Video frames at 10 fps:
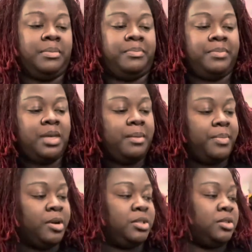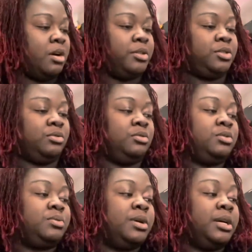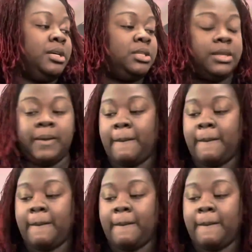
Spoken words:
and purchase all the tools was